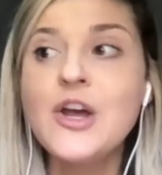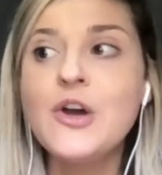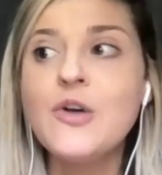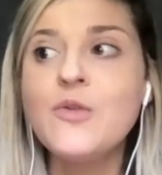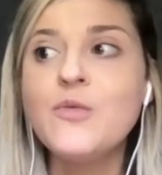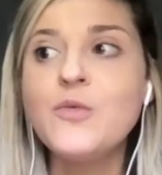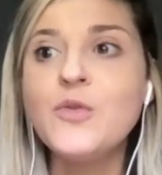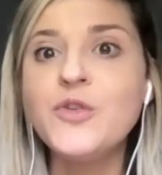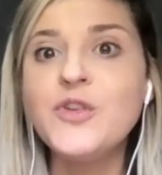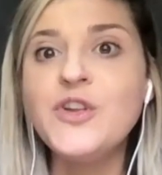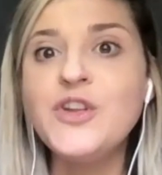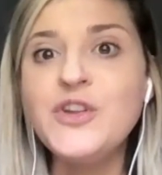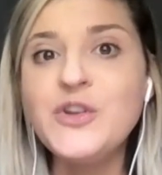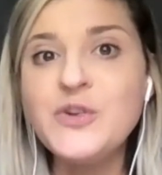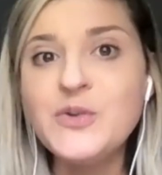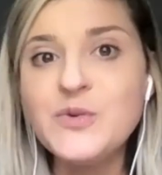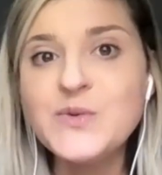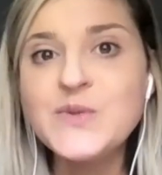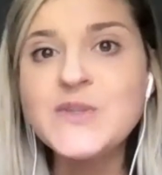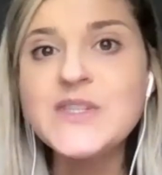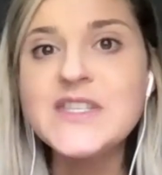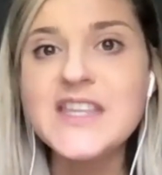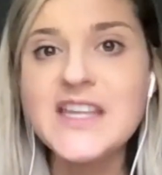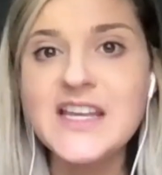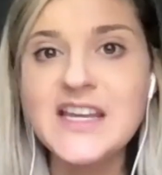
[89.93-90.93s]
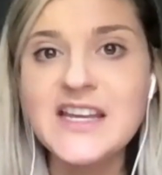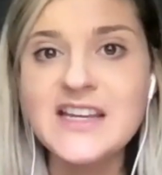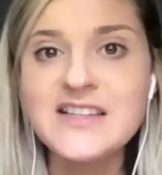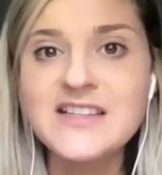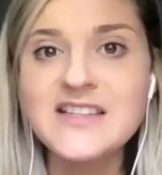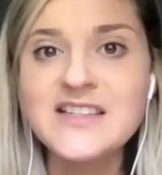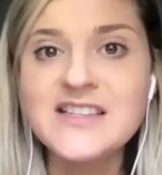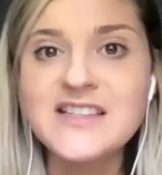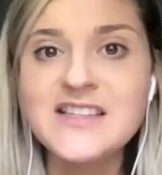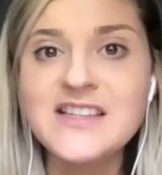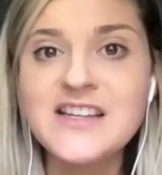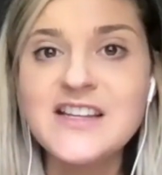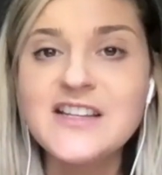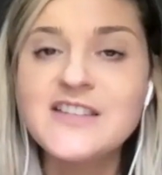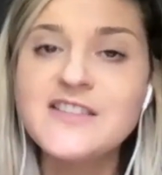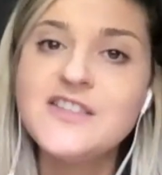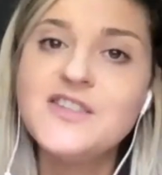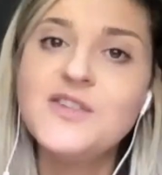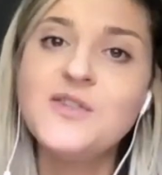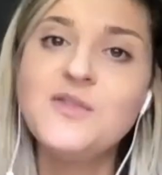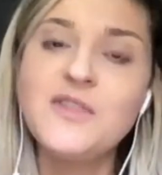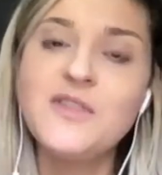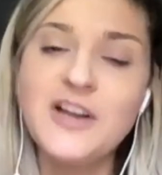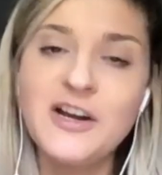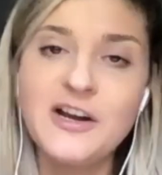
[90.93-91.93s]
will use this
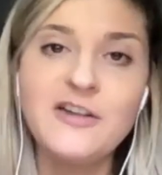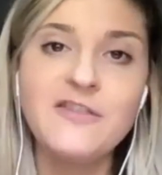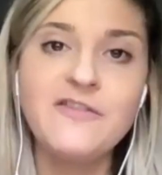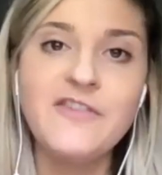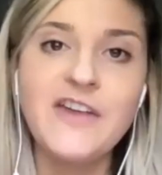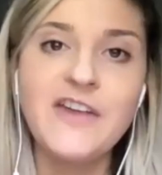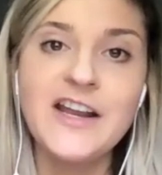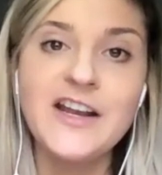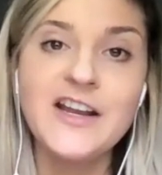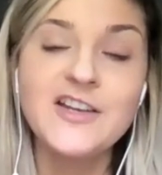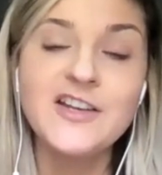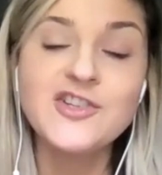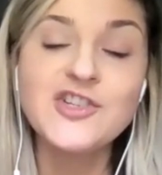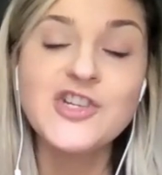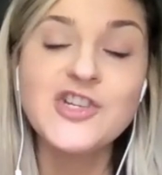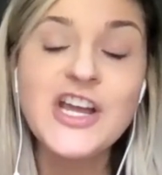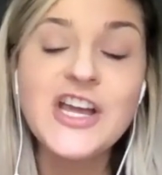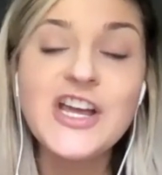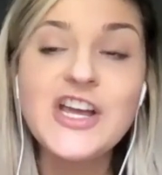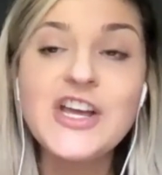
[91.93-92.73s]
to their advantage.